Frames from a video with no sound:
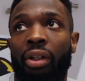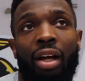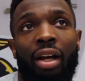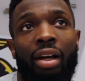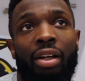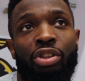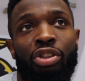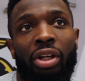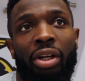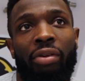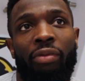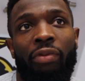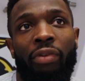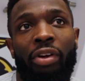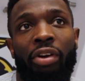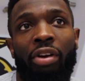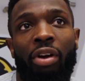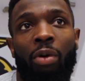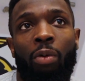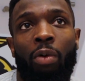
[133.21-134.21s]
Uh, try and
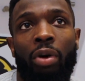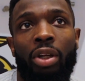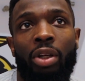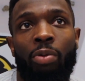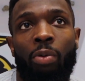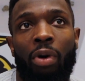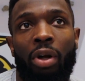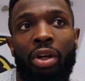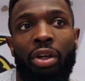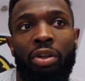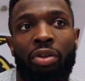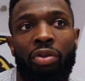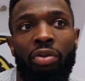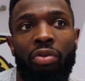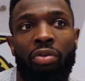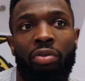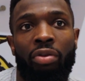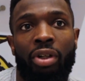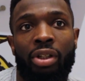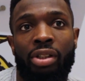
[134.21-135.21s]
figure out what you want to
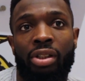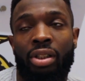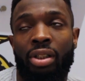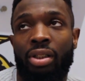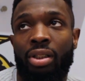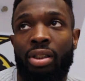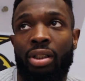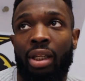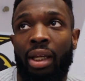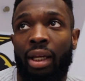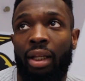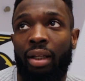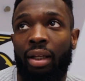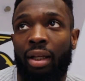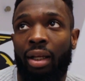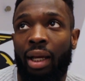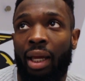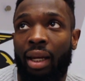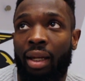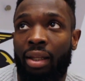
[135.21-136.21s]
do because this is like
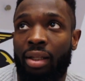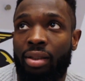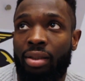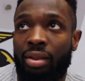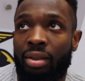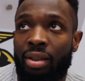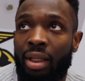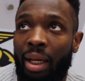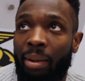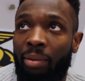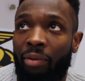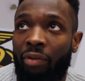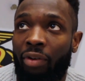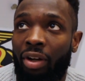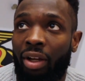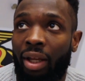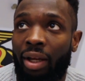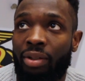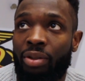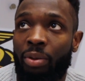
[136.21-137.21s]
kind of the time of
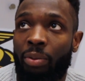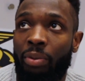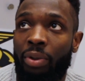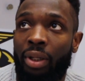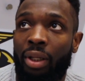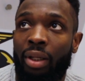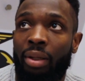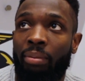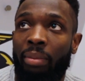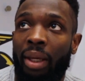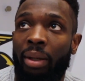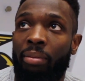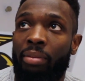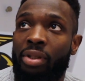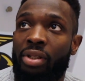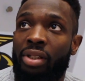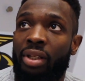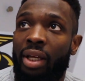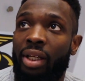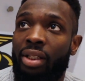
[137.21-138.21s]
our lives where we can make
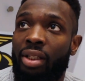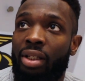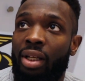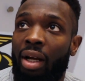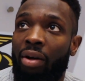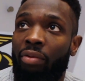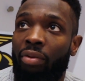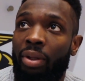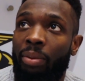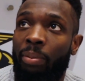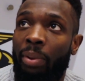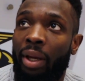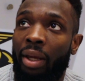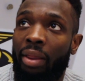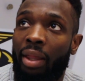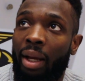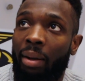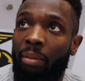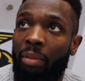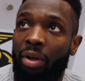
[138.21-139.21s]
mistakes and not really
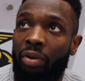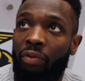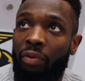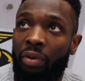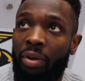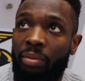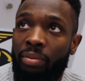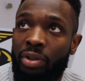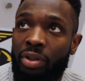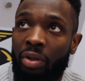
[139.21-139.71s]
pay that much for them.